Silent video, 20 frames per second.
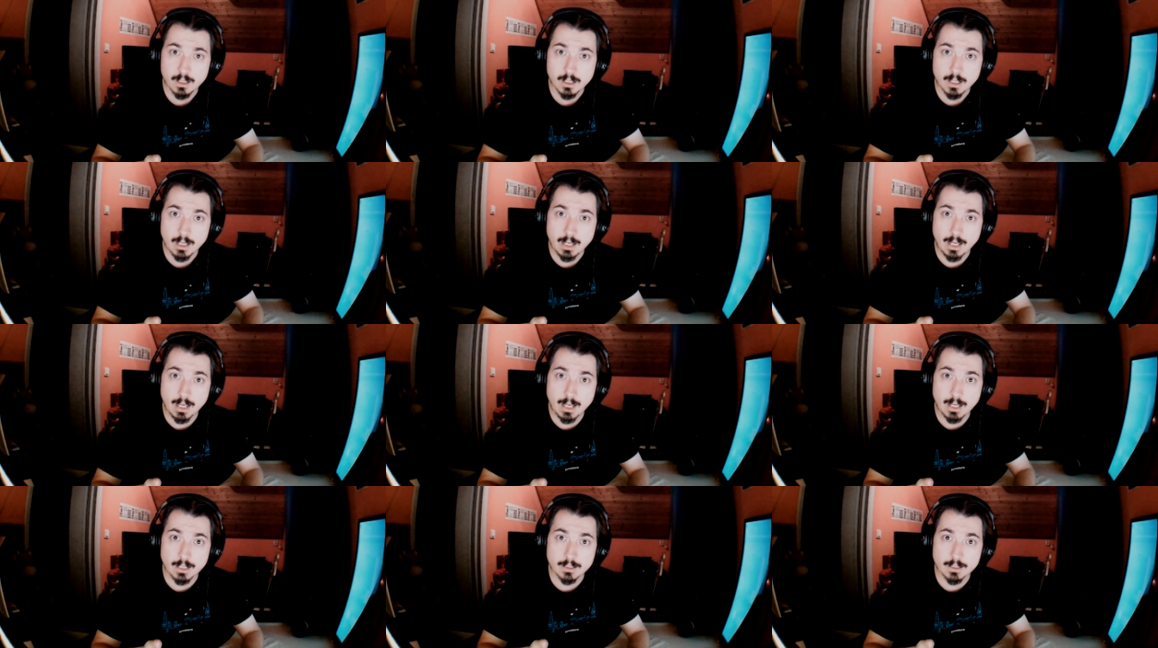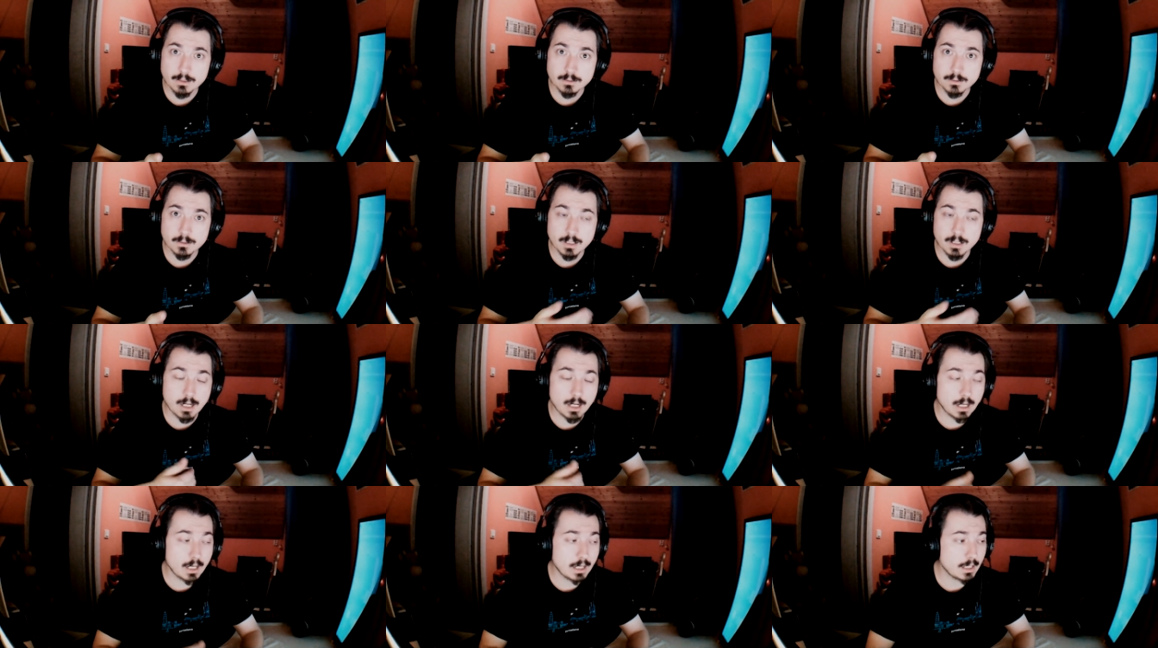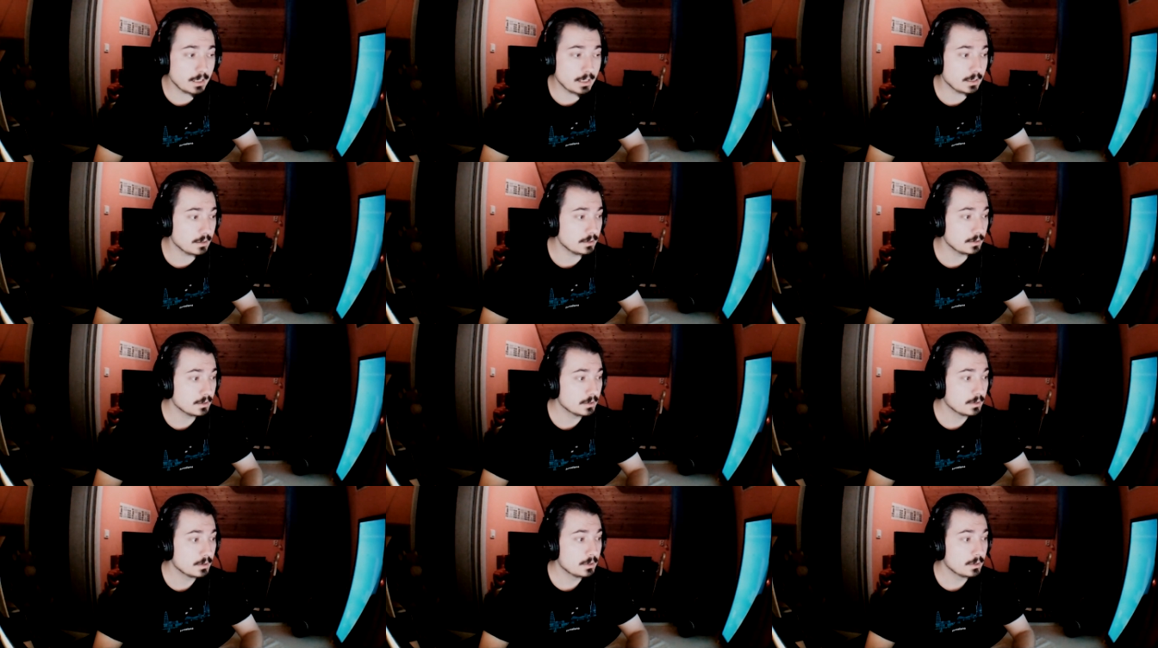And
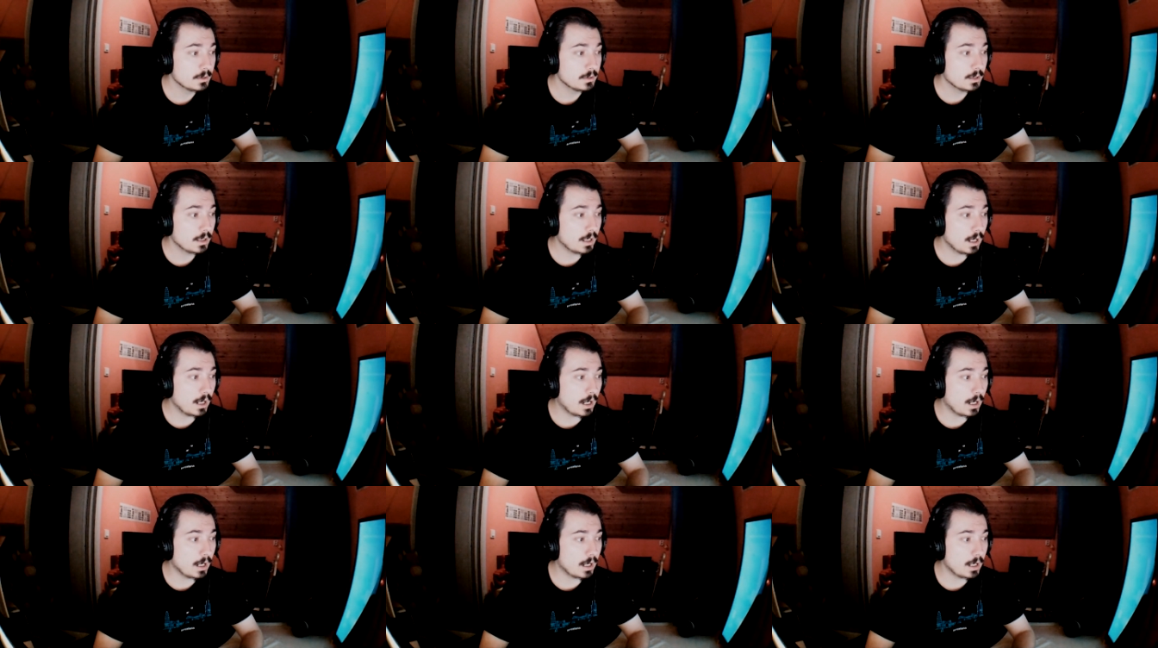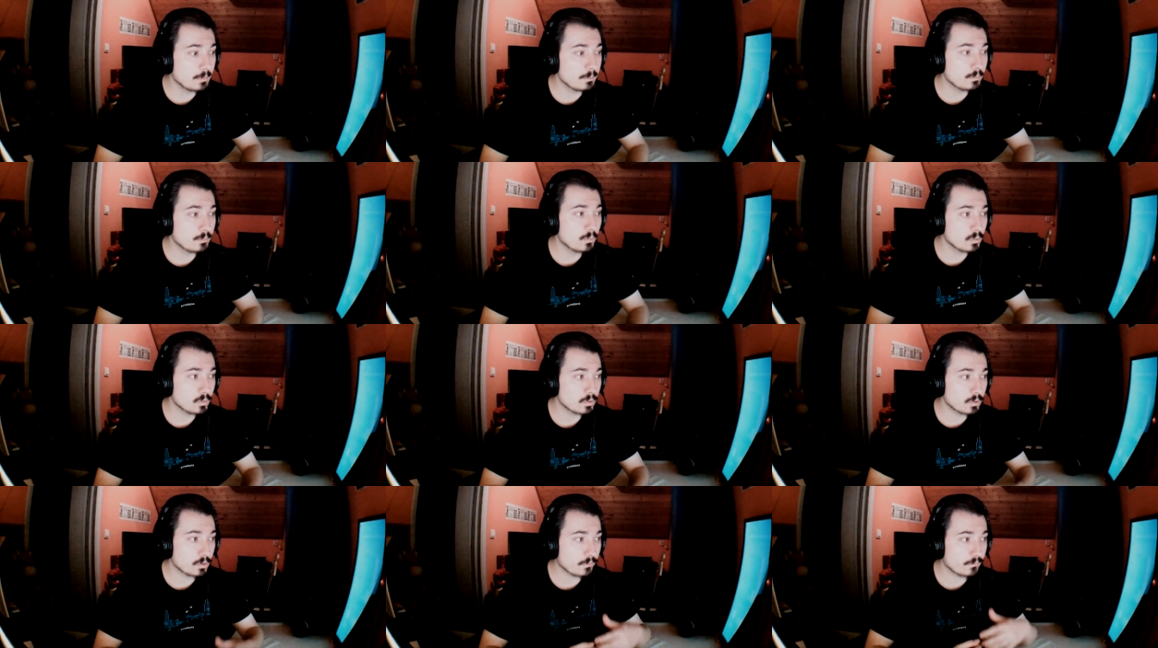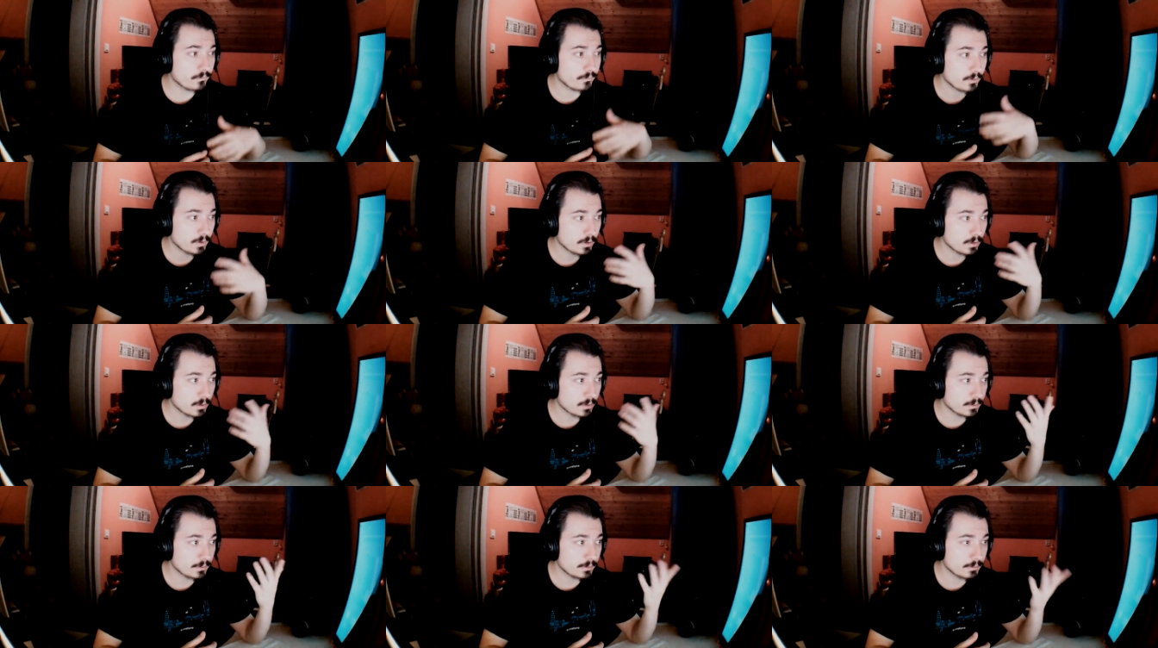I'm more of
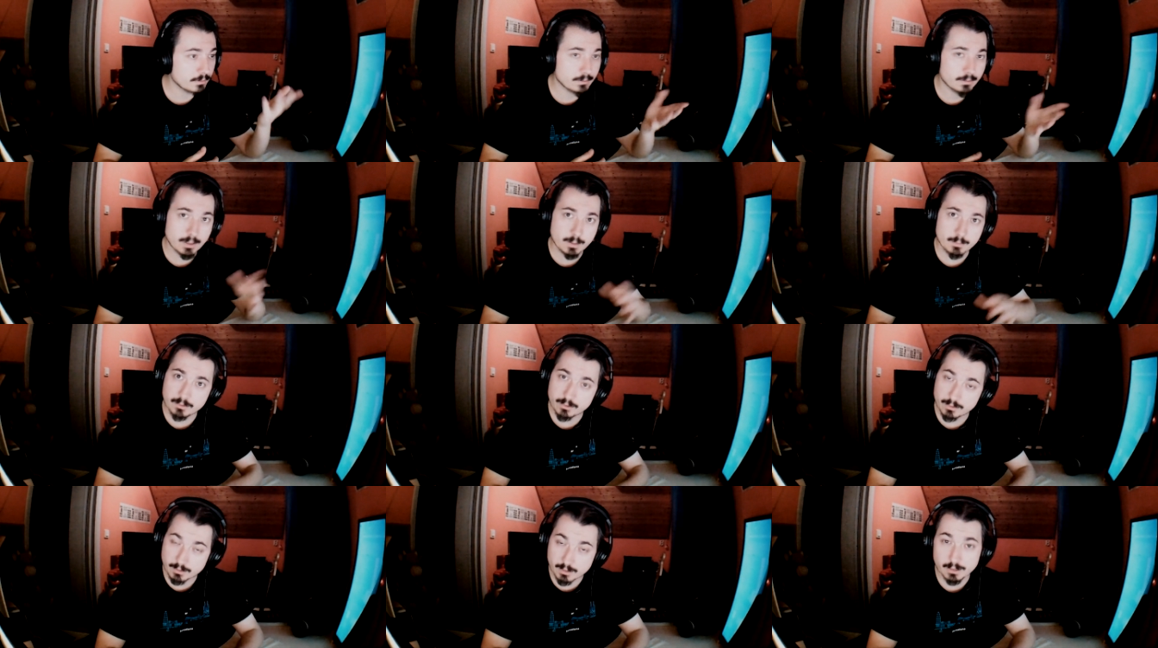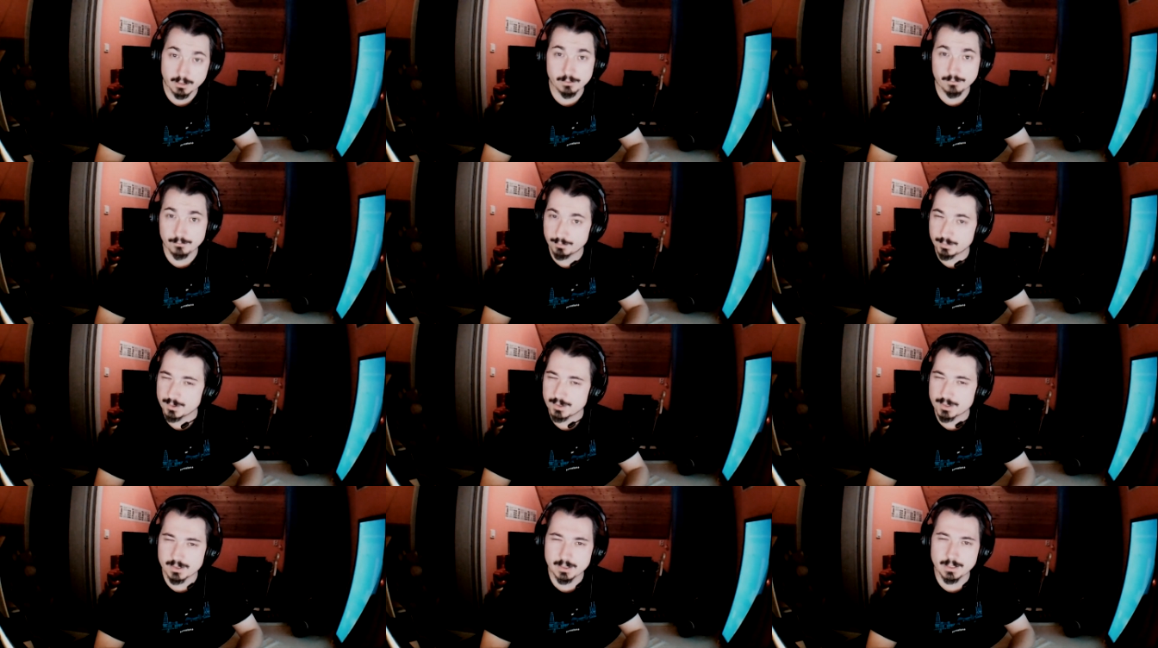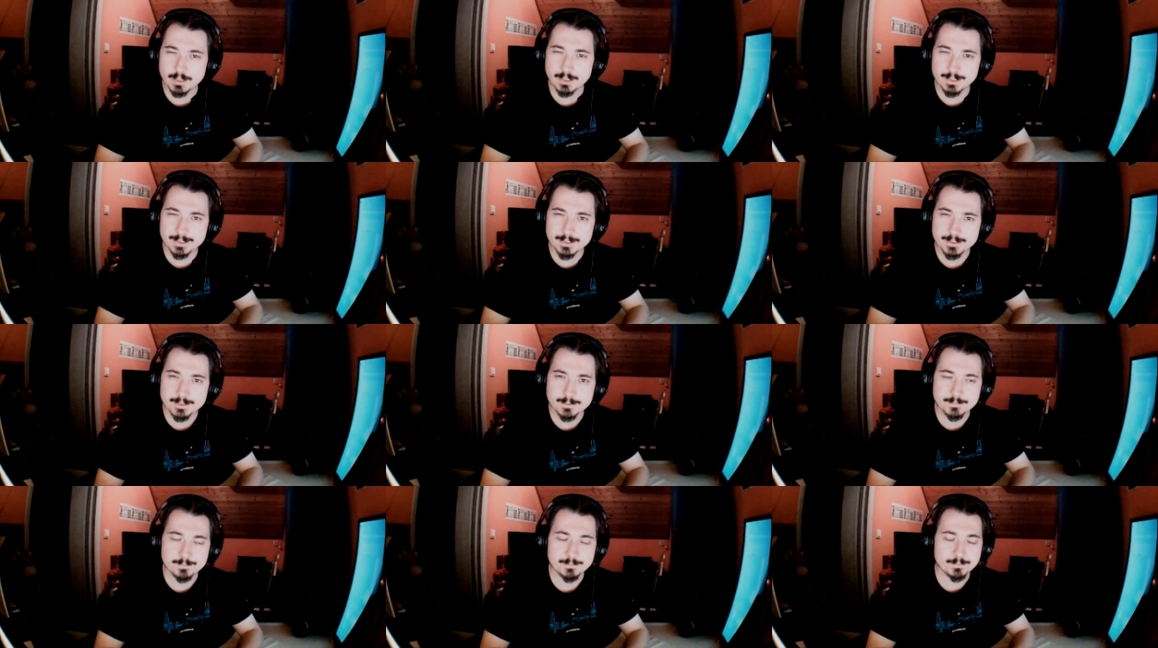a grammar kind of person, I
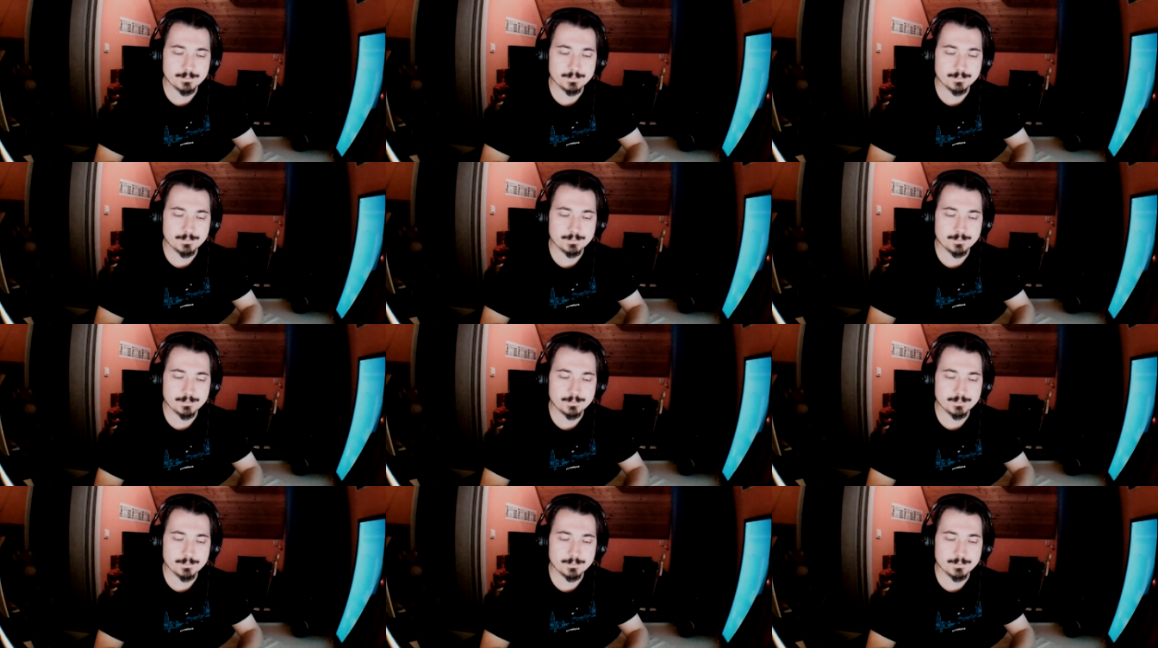guess.